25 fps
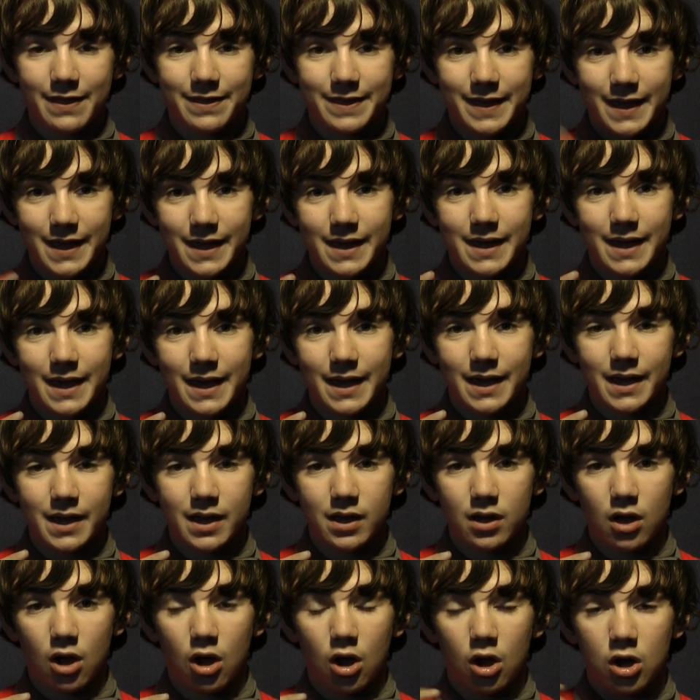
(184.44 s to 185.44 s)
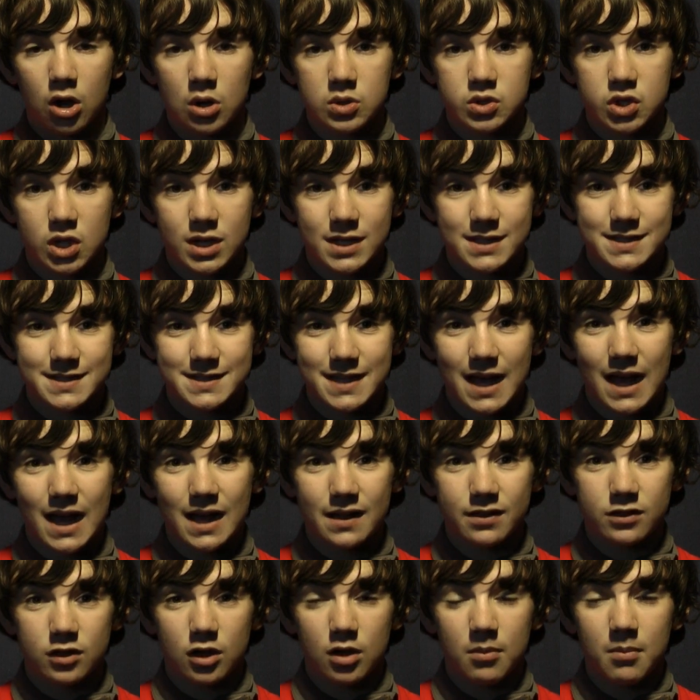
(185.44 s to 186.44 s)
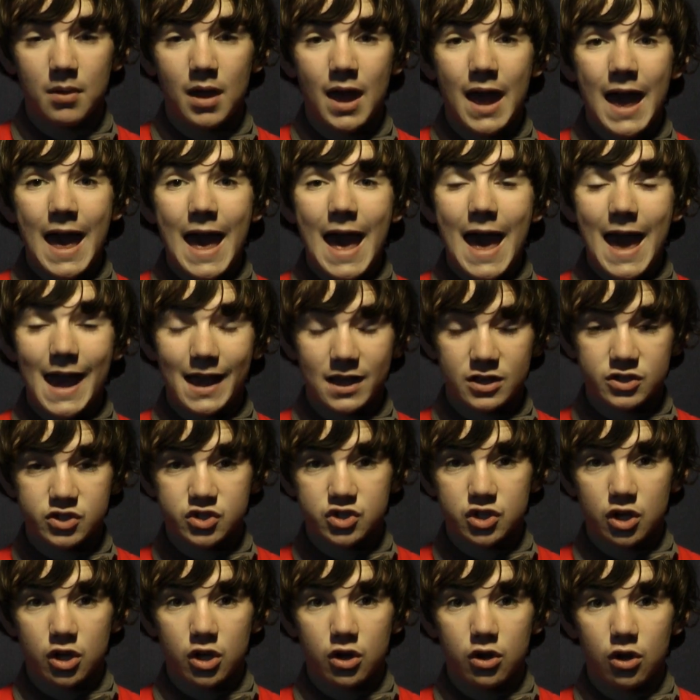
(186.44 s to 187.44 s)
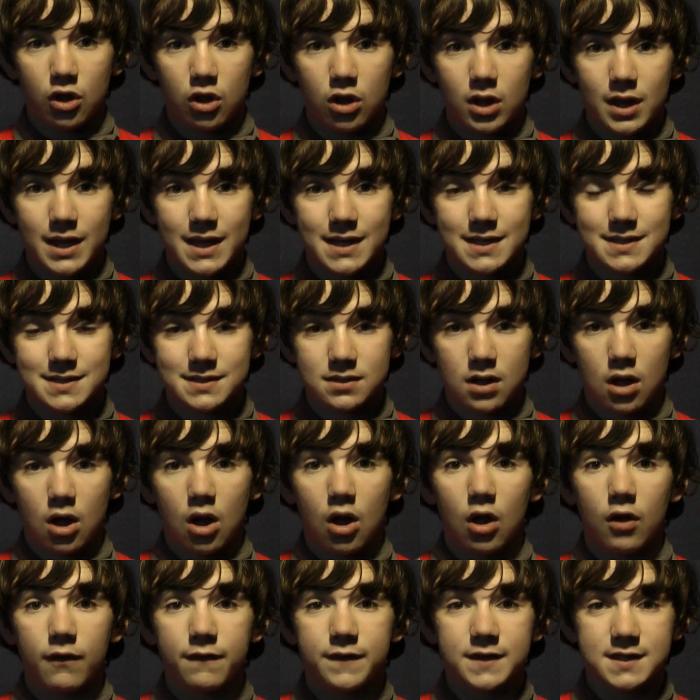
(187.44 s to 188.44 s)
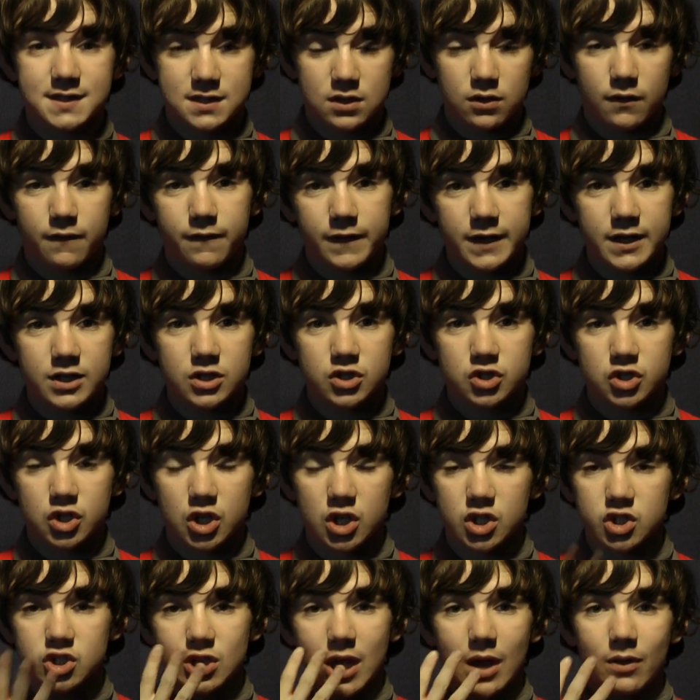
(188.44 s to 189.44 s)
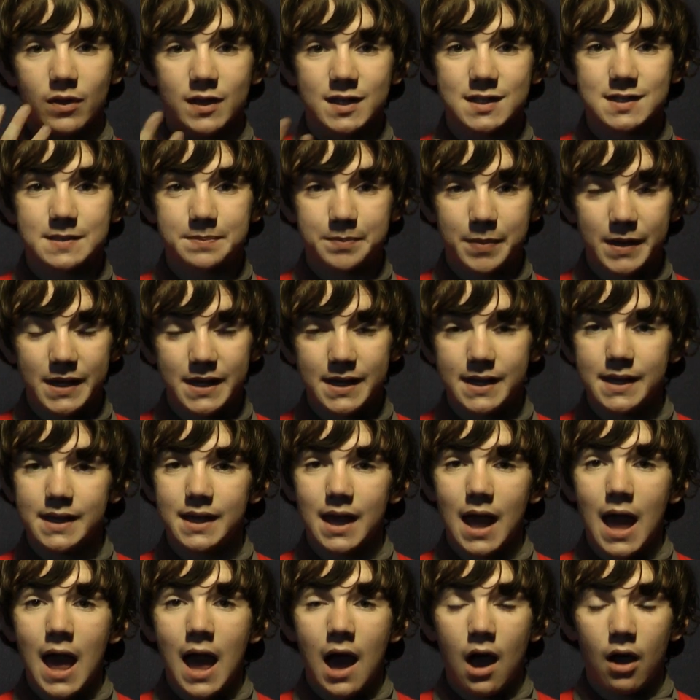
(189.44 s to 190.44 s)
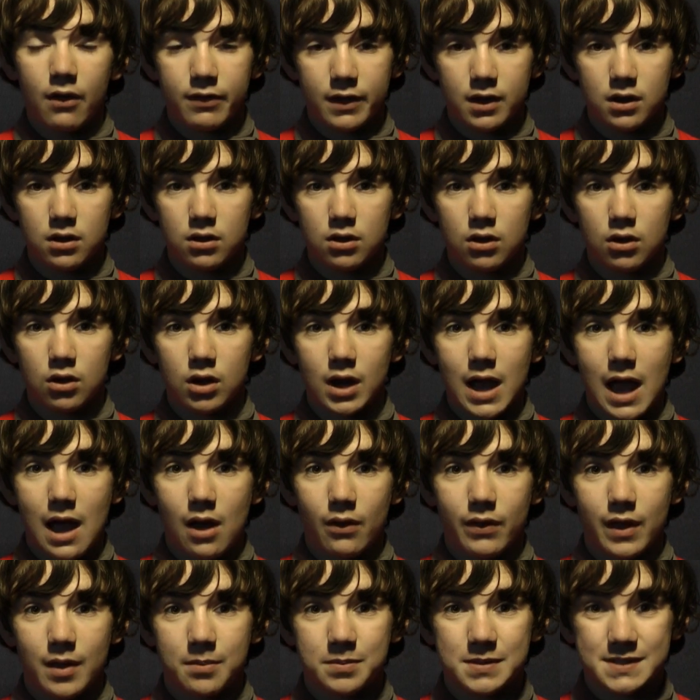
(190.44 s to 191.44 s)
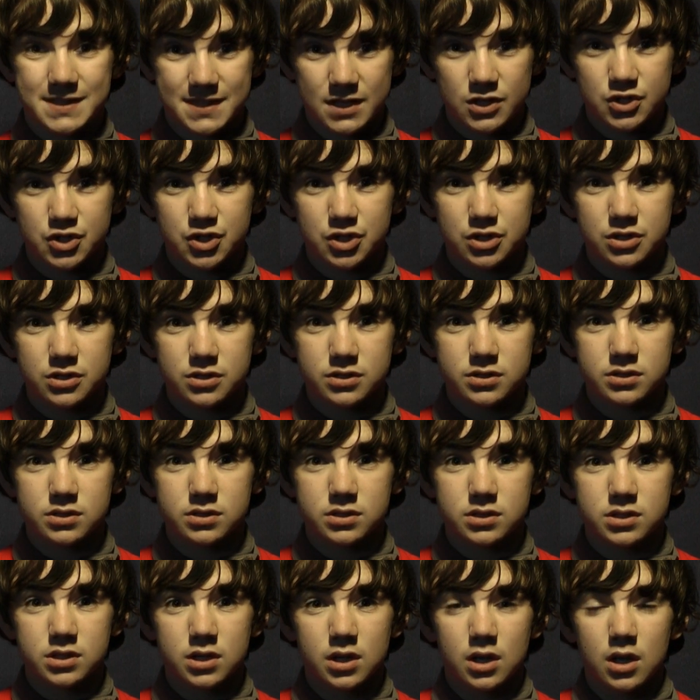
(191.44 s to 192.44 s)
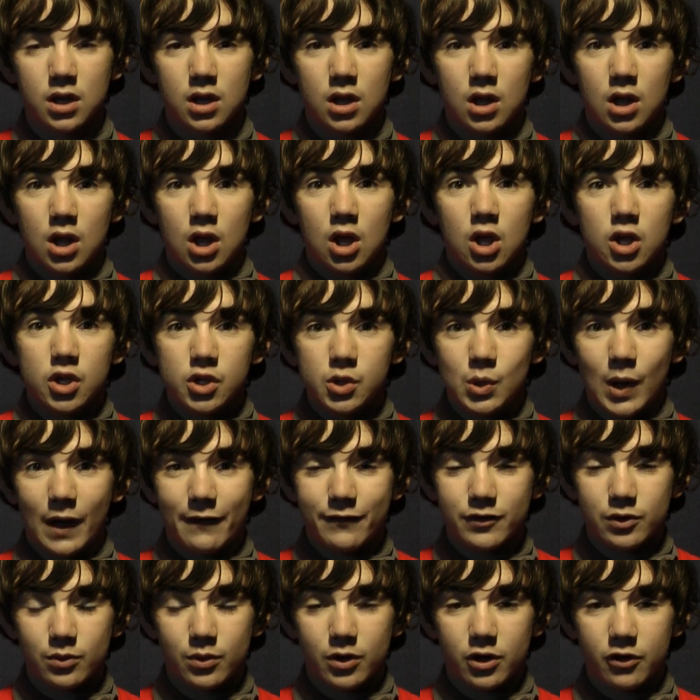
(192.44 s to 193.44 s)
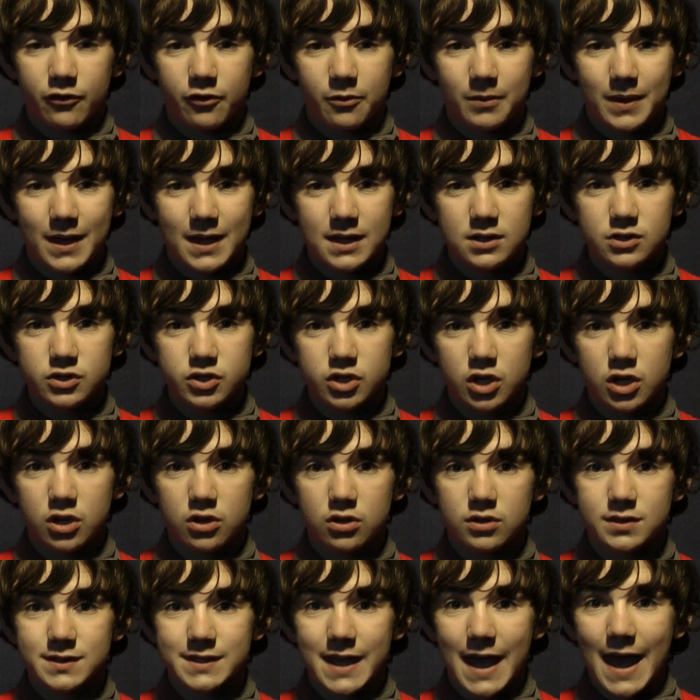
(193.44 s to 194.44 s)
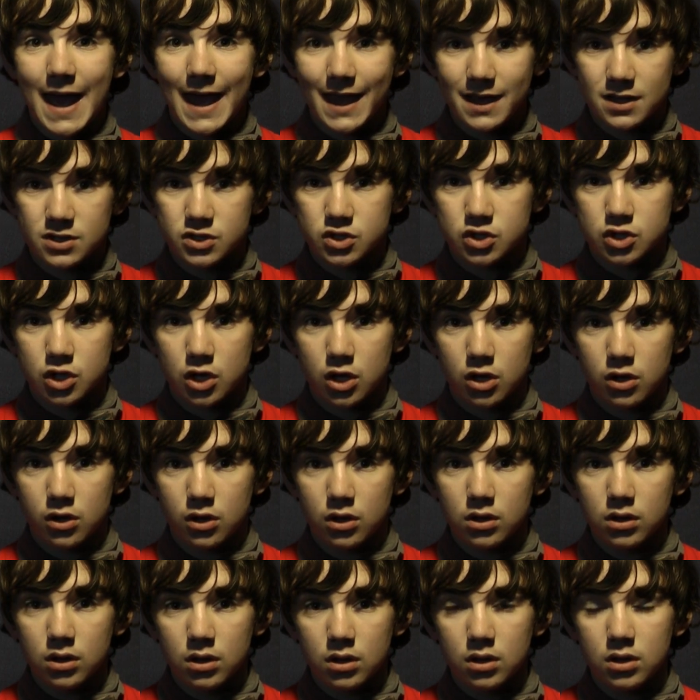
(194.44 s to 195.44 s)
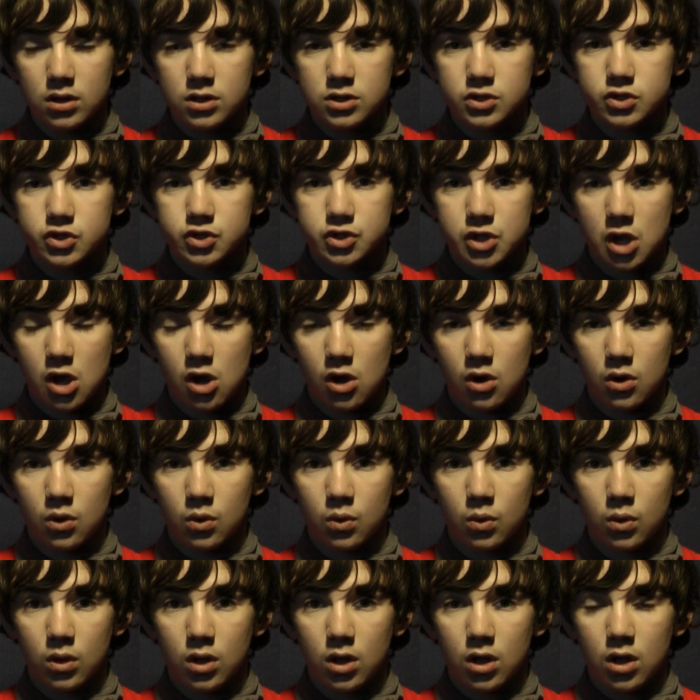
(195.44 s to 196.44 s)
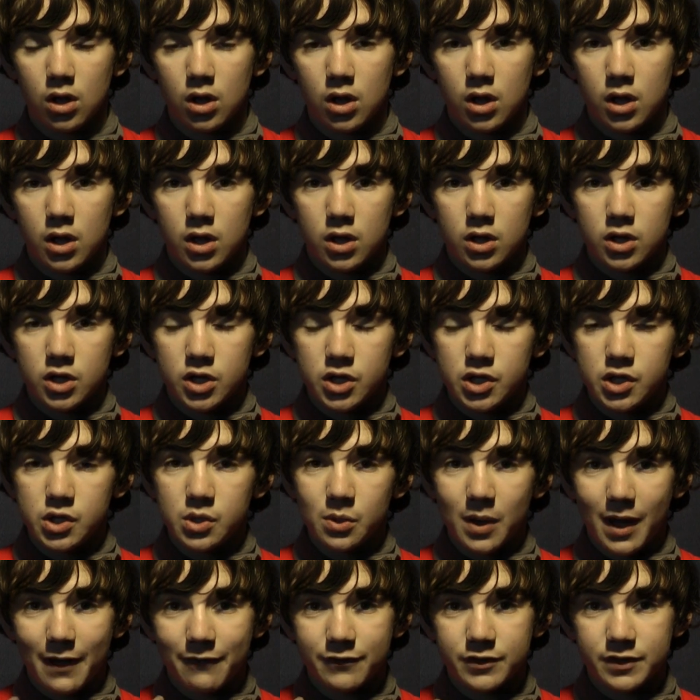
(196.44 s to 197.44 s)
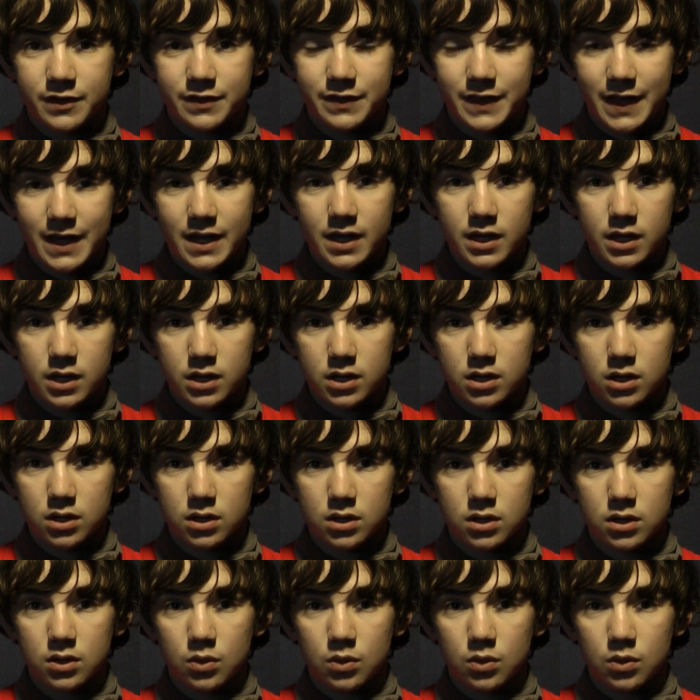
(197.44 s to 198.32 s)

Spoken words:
thinking or goes on inside them. External is all physical features, how they speak, how they look, how they're positioned. You have to work from internal to external, so you have to think,